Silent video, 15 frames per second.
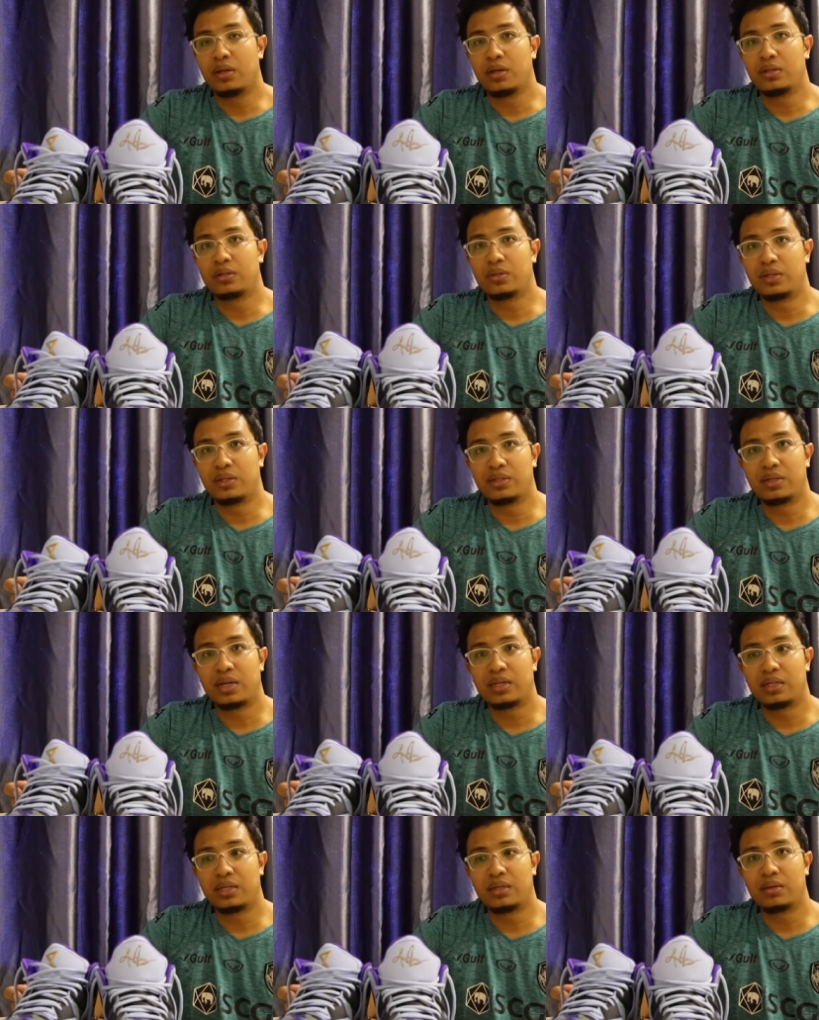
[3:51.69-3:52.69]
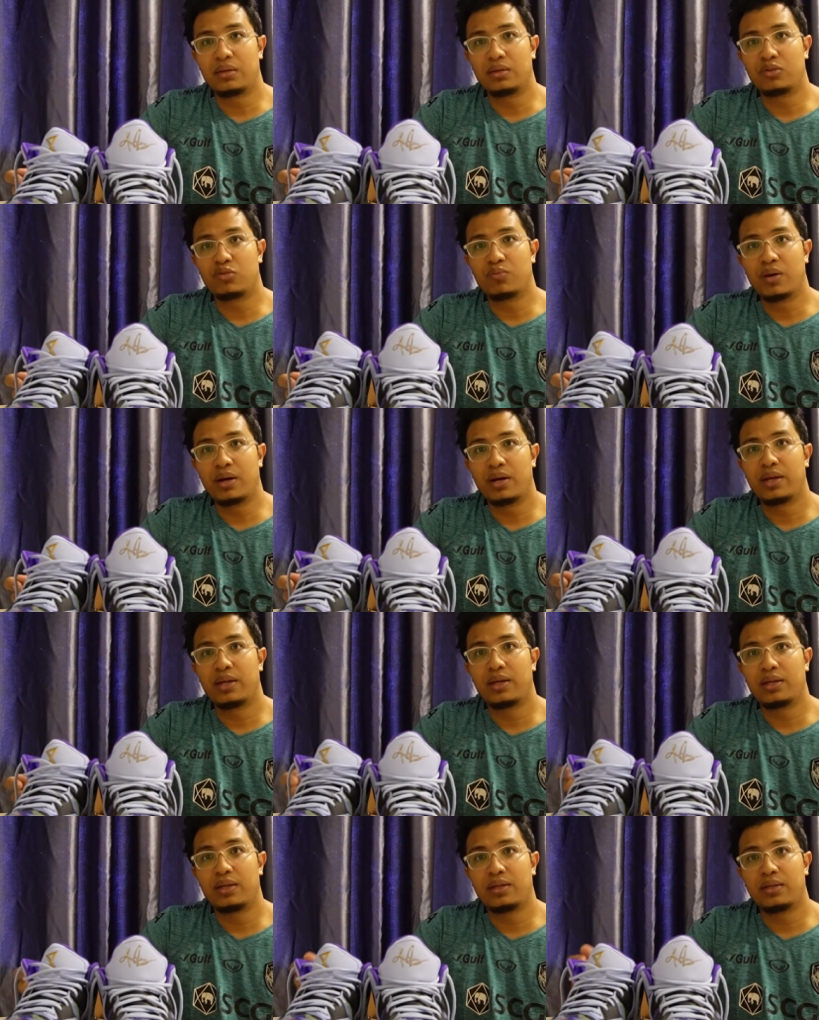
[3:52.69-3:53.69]
So I decided to buy
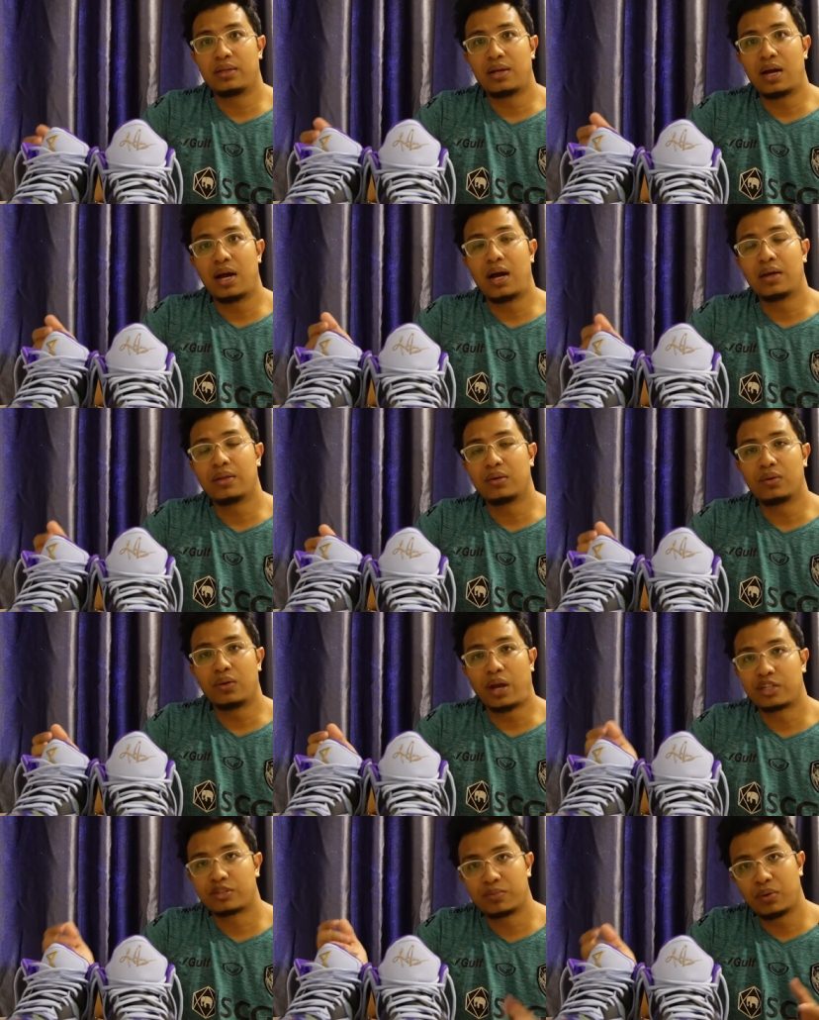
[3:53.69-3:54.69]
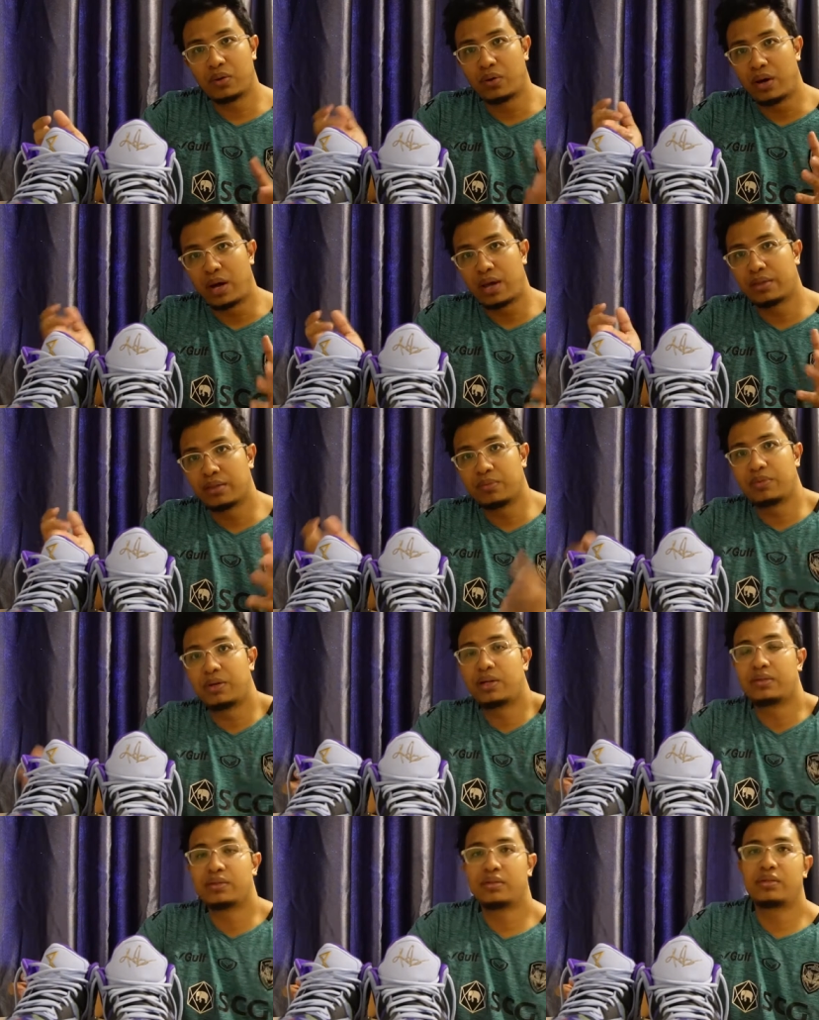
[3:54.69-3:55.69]
or explore other
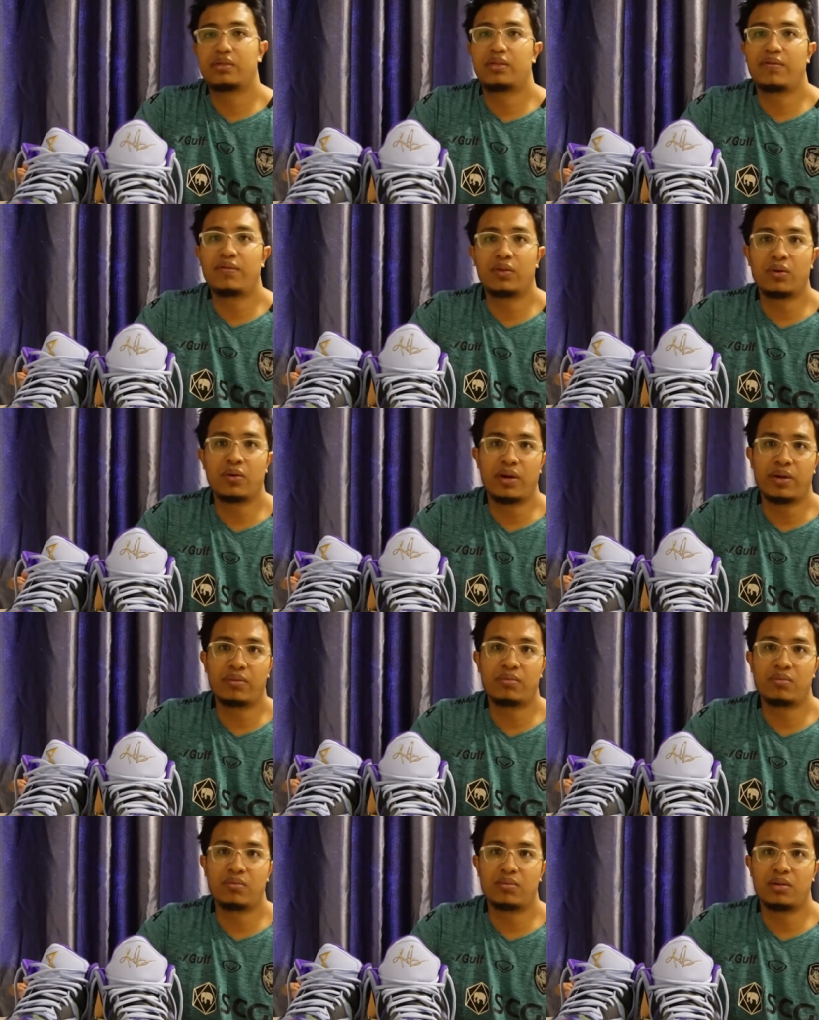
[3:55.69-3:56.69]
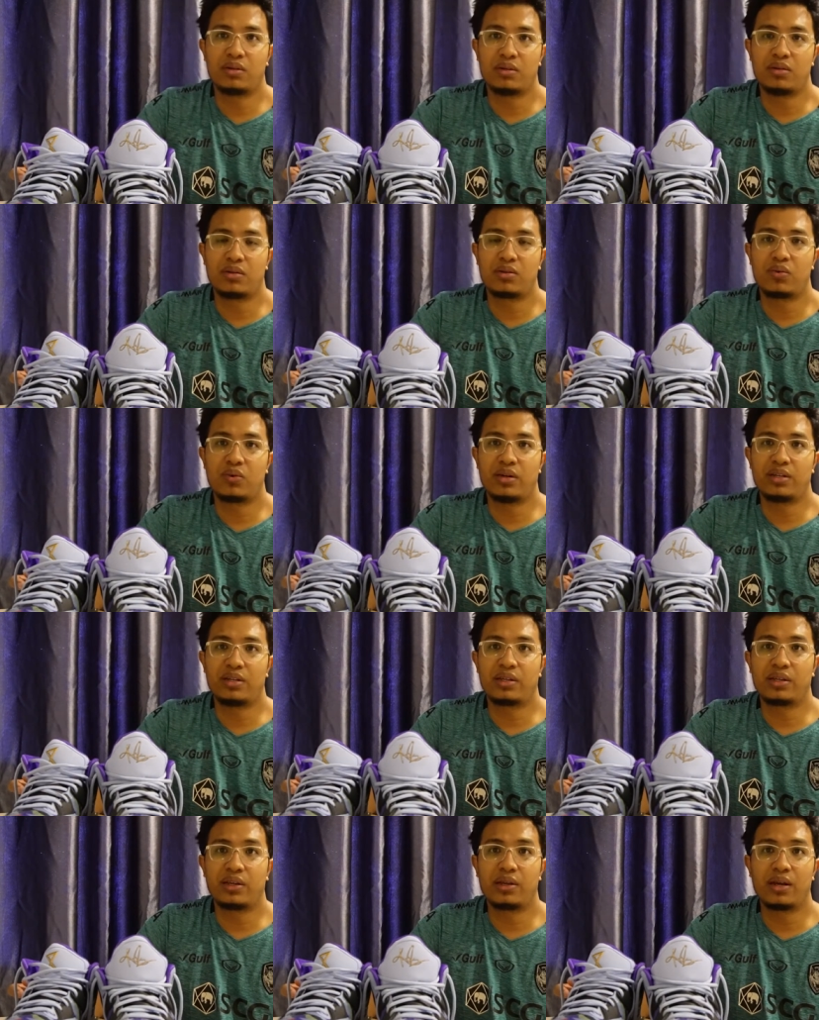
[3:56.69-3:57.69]
brands, even though I'm quite a
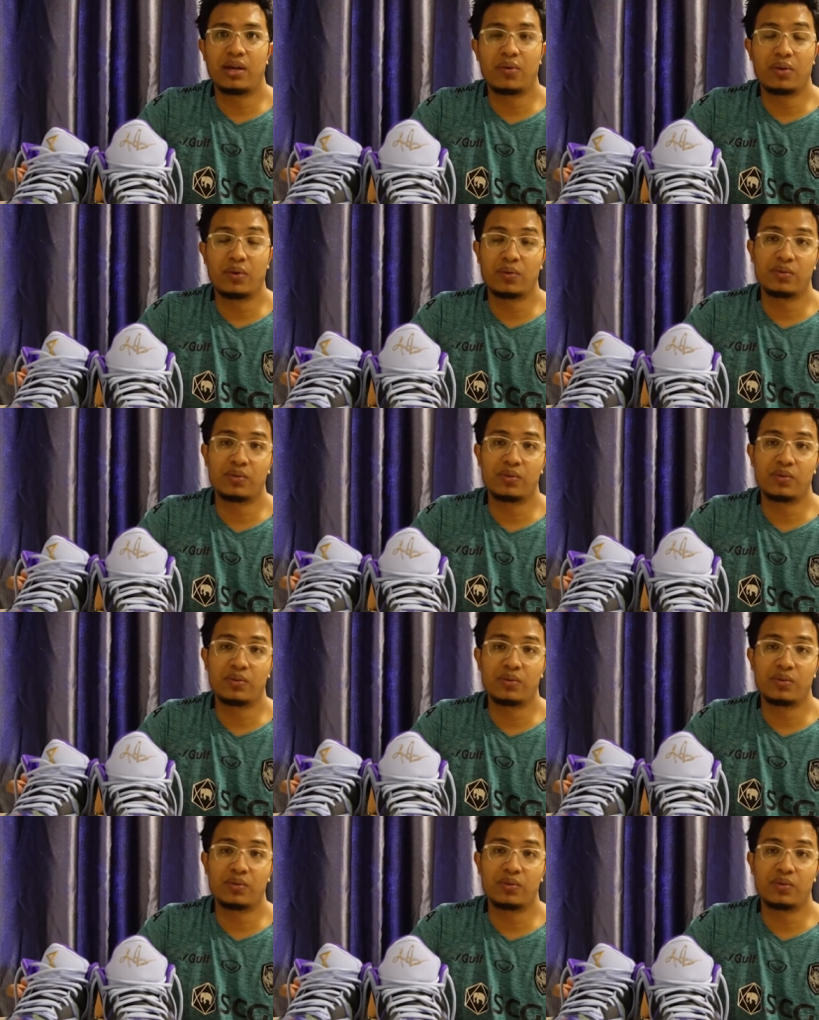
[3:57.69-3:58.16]
Nike guy when I